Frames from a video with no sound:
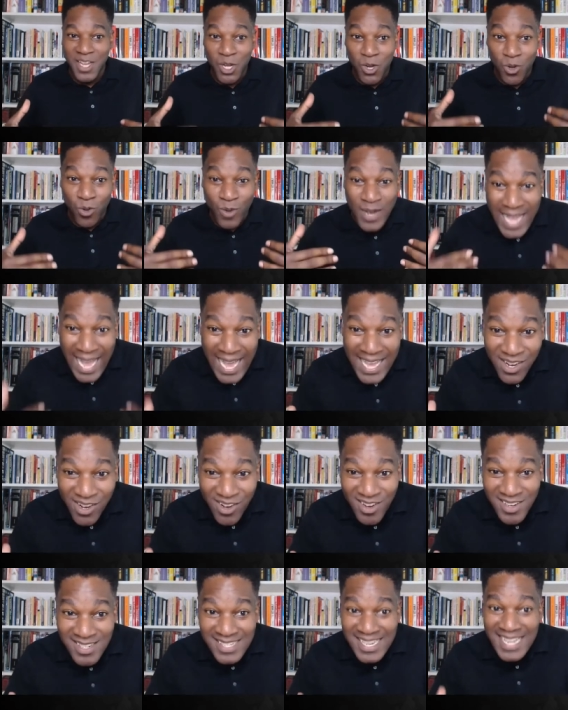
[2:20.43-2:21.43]

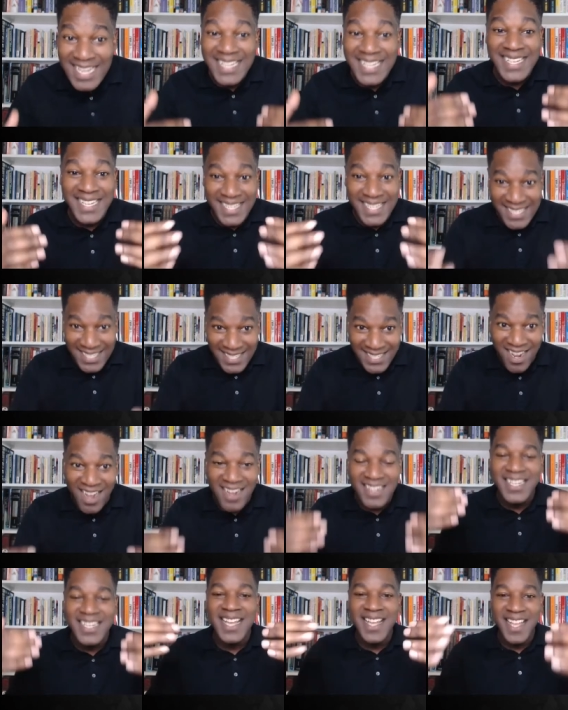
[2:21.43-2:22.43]
creators
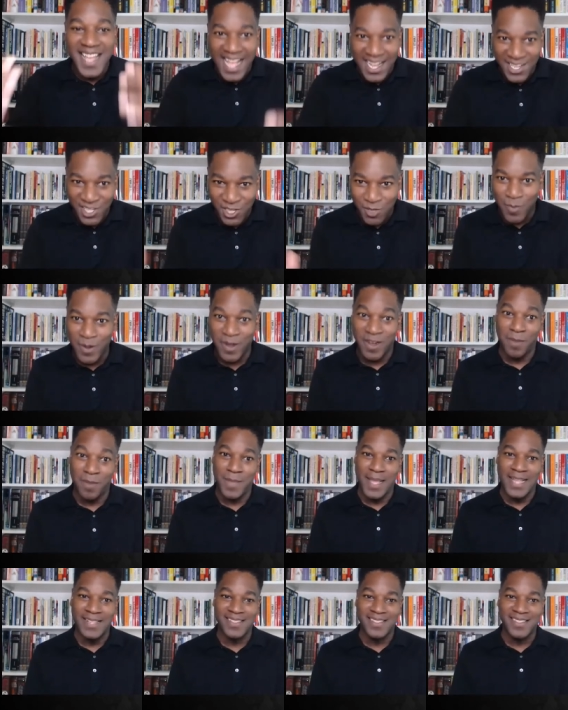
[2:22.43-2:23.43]
conduct
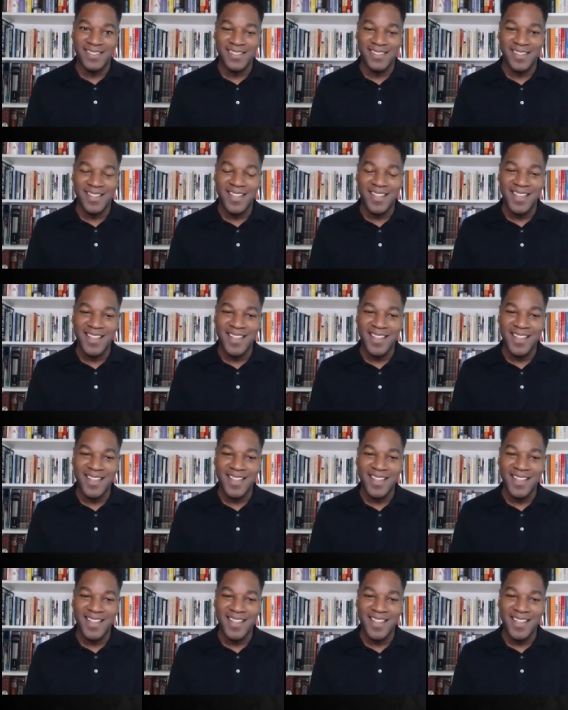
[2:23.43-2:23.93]
experiments.